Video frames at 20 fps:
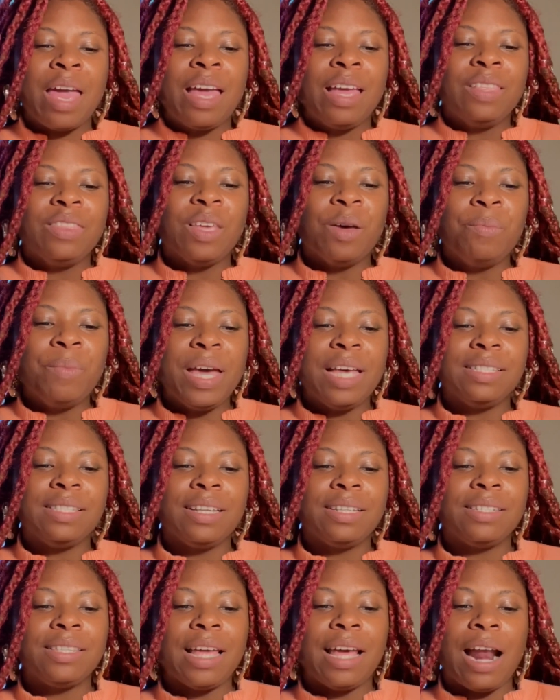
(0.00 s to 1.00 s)
the
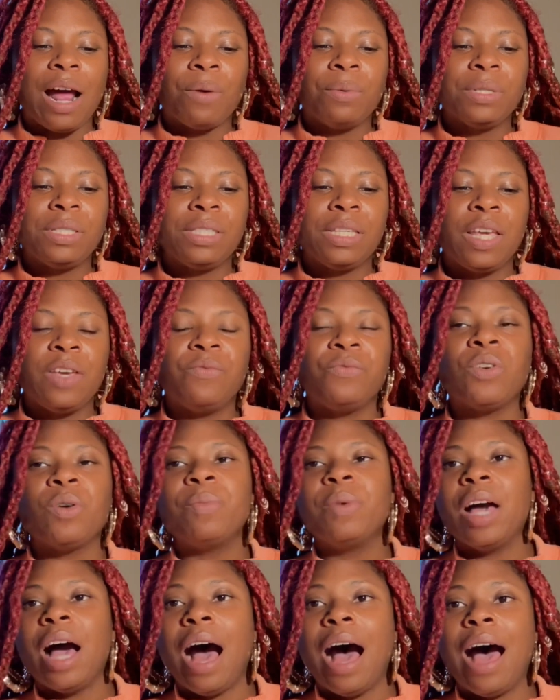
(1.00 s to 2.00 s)
message that I received from
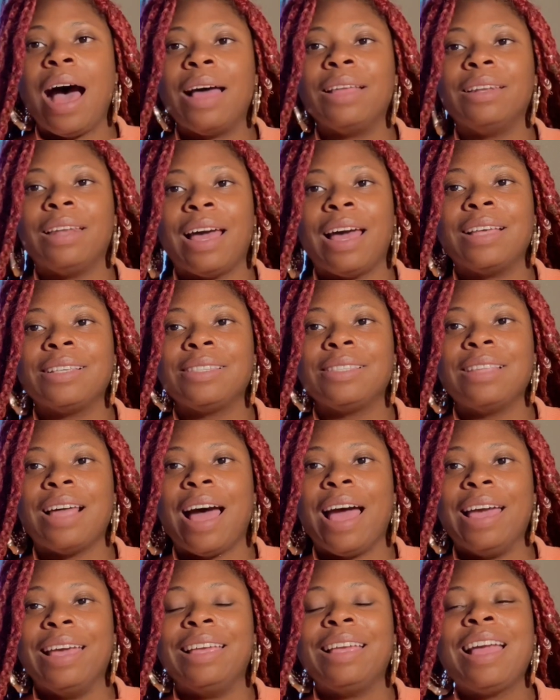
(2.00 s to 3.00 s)
God last
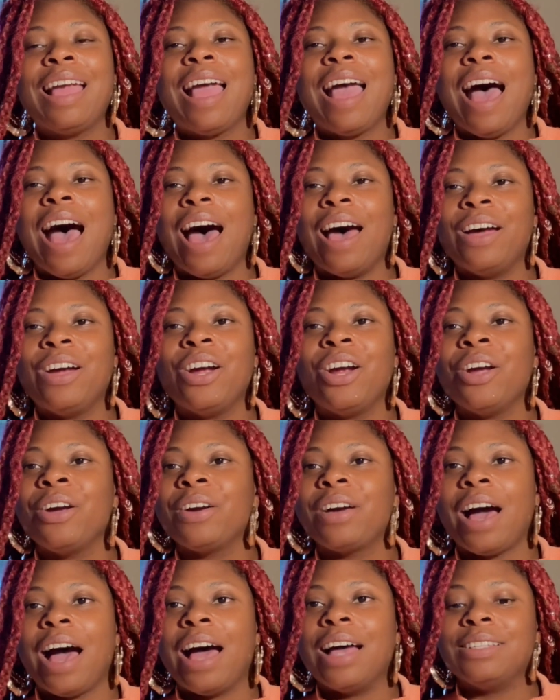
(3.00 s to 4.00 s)
night, I heard
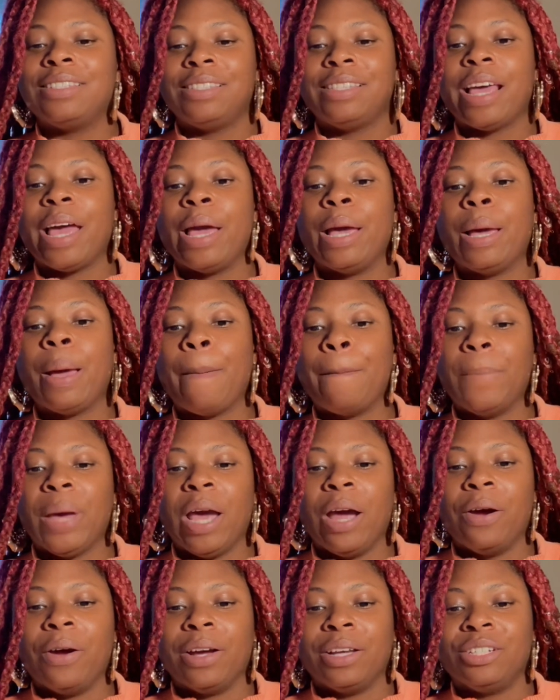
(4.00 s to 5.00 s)
God say
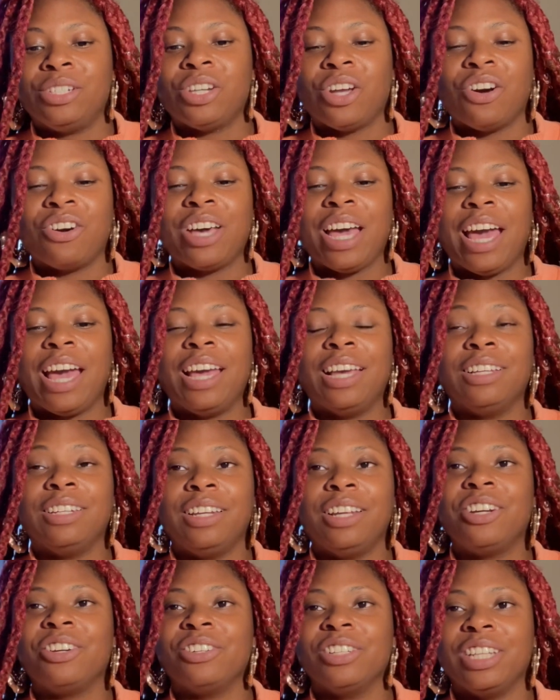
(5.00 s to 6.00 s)
marriage. Okay,
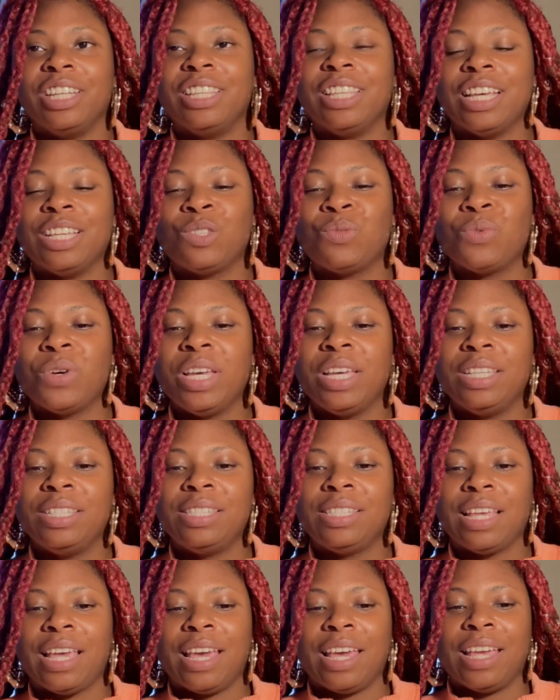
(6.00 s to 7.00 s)
literally, that's what He
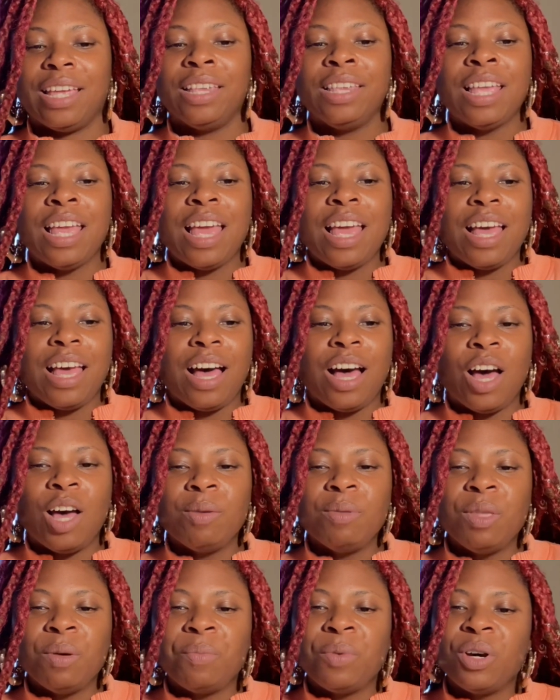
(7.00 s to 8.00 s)
said.
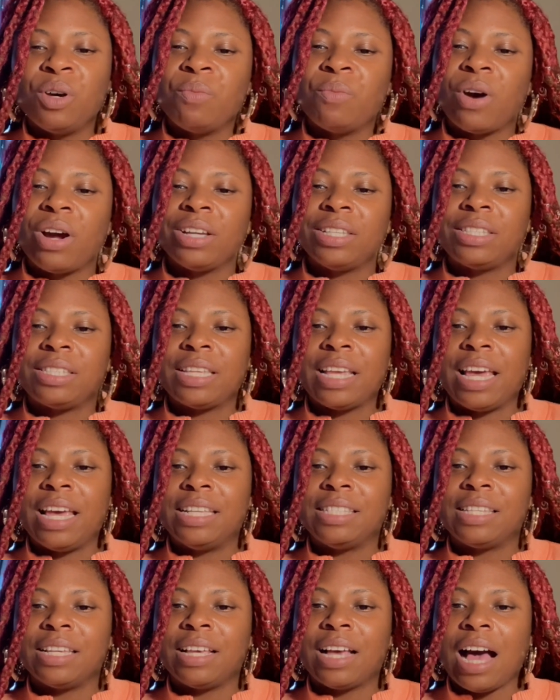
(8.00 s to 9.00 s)
Um, the bookmark
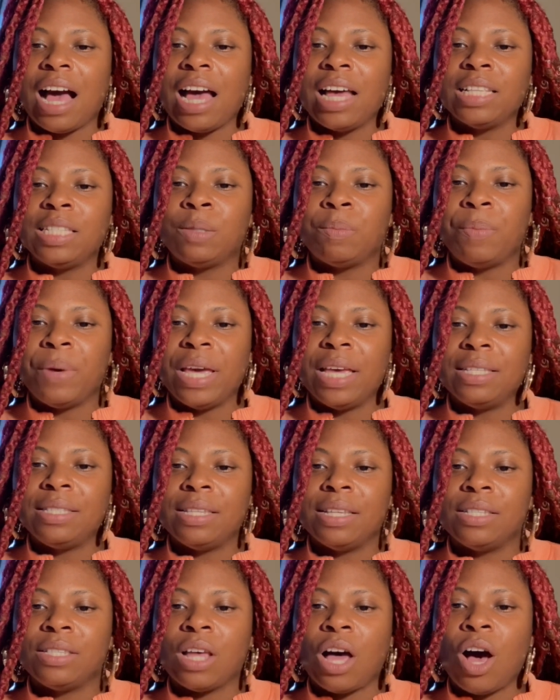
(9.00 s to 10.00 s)
says God's best
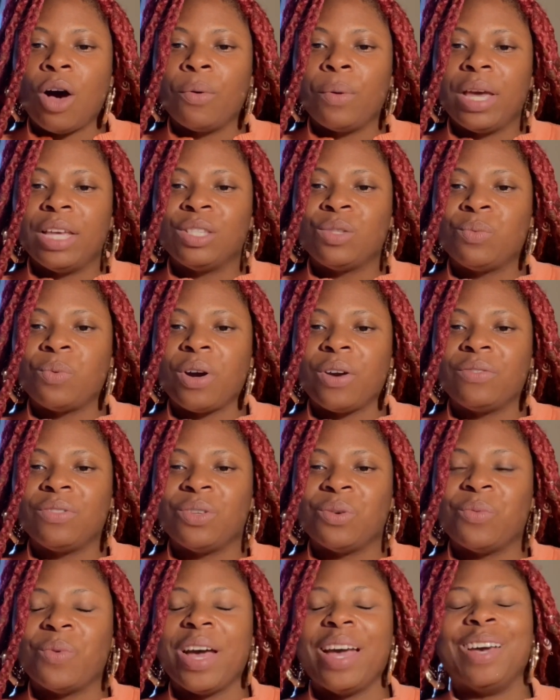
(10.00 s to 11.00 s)
is always worth
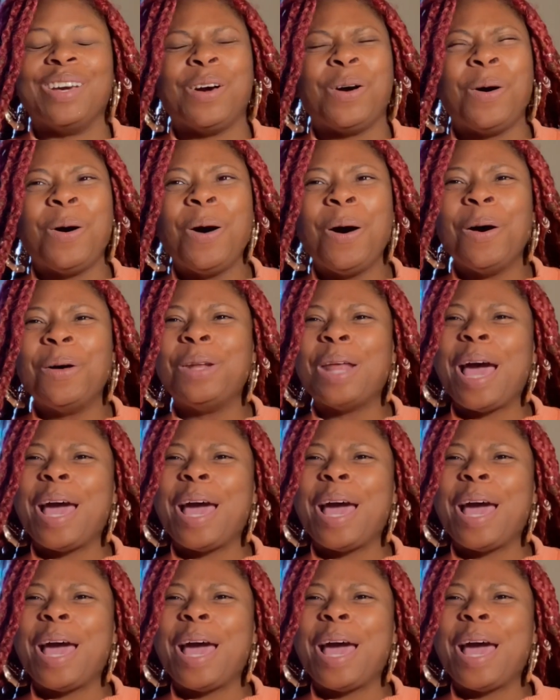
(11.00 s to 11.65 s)
the wait. Oh,